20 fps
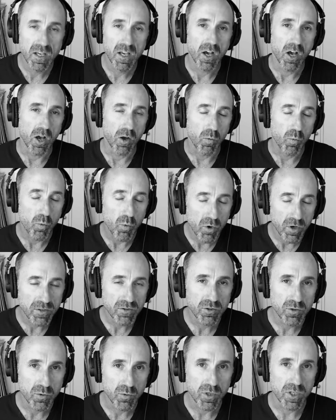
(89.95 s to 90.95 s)
I want
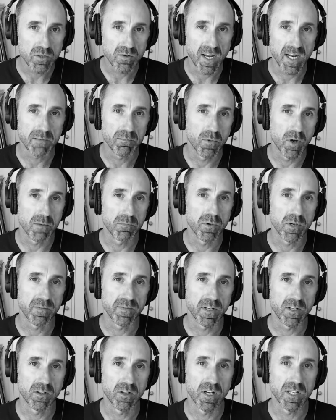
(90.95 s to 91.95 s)
to attract my
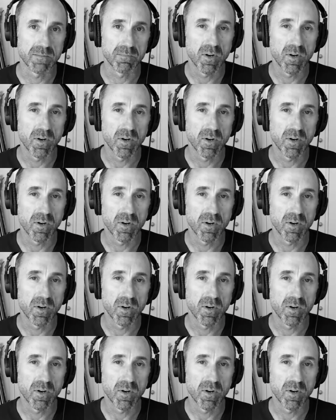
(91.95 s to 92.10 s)
perfect clients,